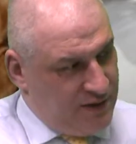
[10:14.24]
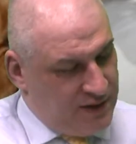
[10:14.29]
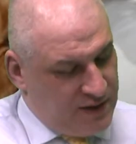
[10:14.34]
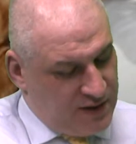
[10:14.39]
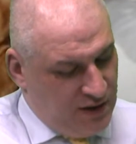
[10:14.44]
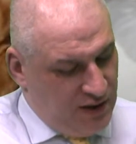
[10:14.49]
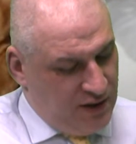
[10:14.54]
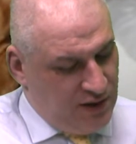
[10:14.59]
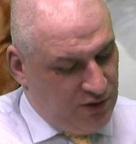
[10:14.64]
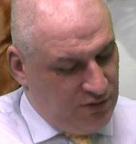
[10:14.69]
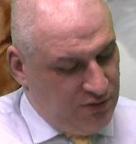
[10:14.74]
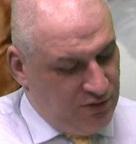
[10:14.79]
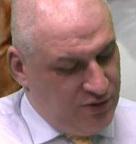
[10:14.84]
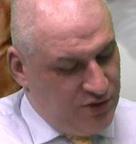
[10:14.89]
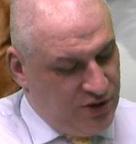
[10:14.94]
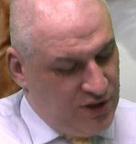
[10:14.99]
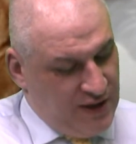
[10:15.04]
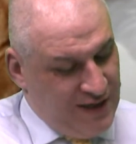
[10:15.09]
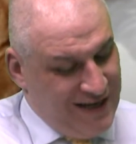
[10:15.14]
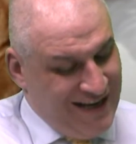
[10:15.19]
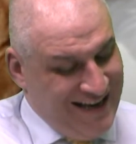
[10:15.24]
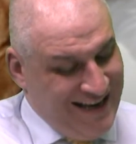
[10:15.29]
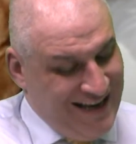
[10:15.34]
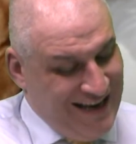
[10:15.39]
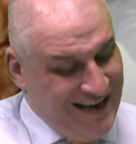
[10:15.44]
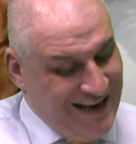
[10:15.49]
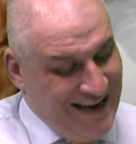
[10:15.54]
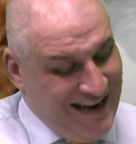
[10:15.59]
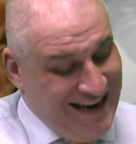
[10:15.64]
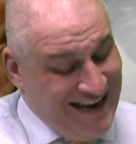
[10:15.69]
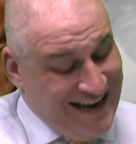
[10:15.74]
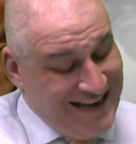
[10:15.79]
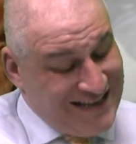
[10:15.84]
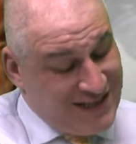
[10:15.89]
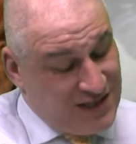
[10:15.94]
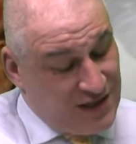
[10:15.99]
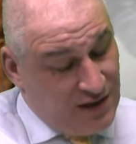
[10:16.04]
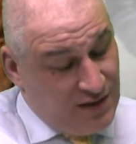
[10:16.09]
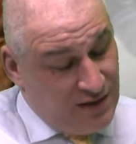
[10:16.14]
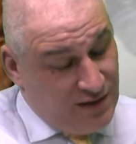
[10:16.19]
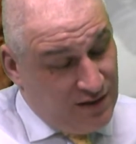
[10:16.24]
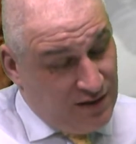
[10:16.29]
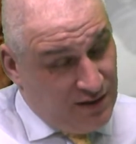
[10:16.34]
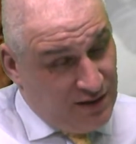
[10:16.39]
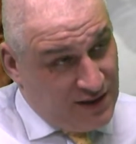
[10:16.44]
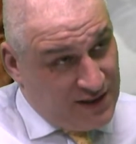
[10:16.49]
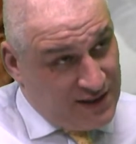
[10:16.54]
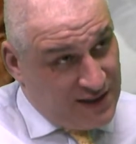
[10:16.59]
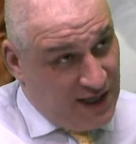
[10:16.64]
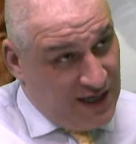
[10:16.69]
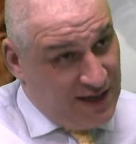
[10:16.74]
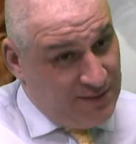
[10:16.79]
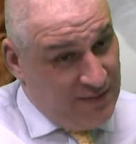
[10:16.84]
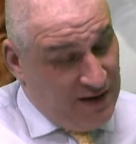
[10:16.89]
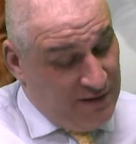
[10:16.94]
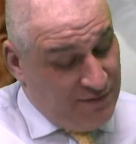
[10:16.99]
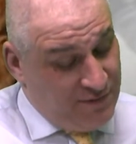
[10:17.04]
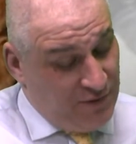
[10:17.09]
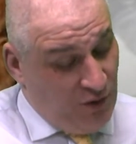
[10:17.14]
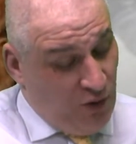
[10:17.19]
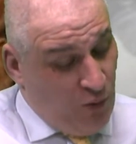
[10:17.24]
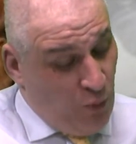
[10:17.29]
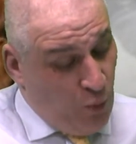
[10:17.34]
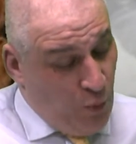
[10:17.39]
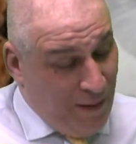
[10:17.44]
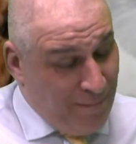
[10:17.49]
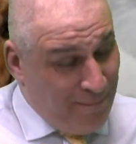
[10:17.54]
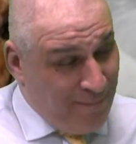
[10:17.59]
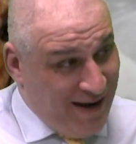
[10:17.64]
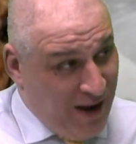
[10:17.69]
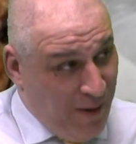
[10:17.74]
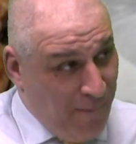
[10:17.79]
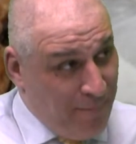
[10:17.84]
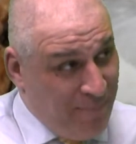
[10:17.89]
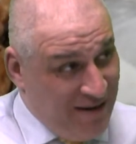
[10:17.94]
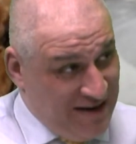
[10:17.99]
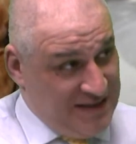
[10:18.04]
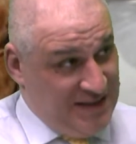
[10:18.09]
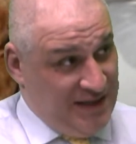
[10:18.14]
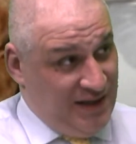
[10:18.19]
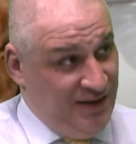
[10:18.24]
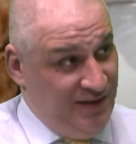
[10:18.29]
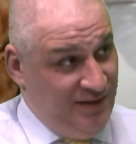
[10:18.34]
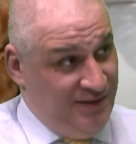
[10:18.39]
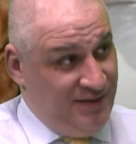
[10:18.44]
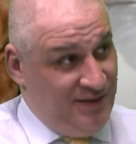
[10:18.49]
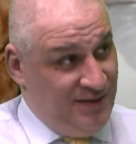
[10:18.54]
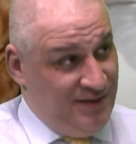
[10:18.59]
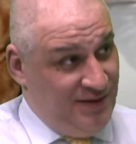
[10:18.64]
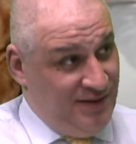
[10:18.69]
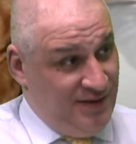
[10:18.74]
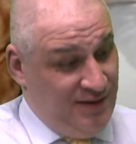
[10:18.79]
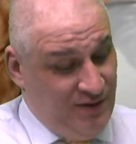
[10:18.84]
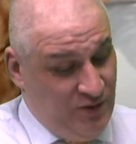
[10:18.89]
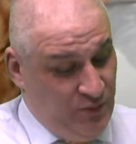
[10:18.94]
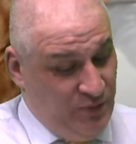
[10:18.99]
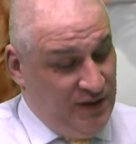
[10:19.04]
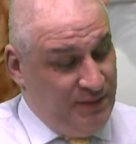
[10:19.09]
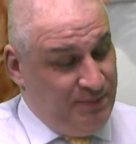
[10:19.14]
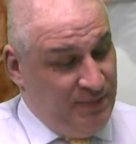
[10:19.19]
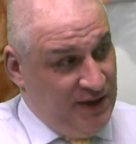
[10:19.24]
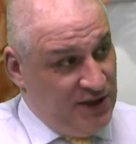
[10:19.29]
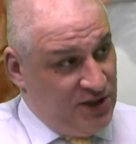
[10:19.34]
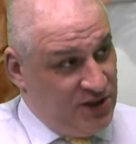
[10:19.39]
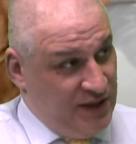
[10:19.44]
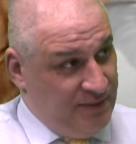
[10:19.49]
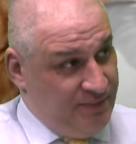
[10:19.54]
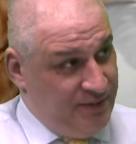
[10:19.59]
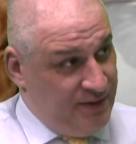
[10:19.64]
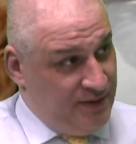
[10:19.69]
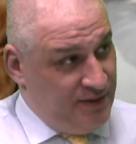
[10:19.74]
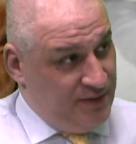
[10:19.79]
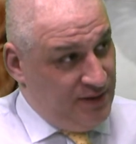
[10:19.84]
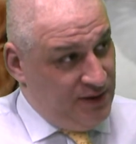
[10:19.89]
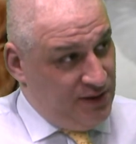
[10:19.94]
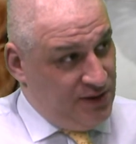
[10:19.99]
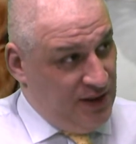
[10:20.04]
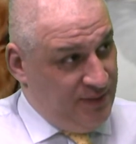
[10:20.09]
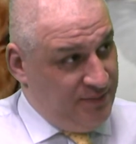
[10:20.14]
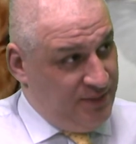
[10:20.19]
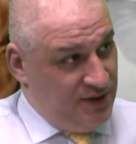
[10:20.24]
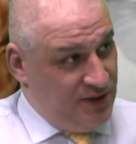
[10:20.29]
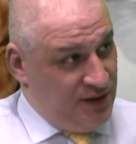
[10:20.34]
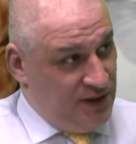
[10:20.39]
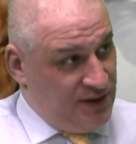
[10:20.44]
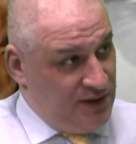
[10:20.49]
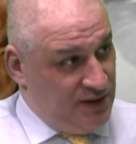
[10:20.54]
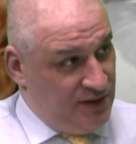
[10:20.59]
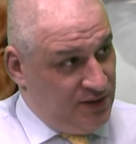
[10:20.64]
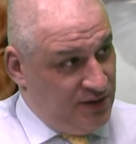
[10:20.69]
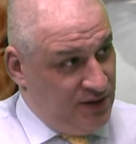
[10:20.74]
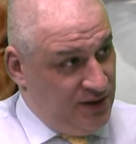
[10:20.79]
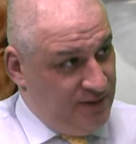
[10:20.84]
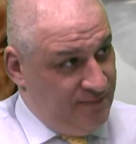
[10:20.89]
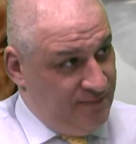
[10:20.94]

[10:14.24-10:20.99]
that Saida Gruji is the same, if not £1 better, than when he pitched up at the Champion Chase last year?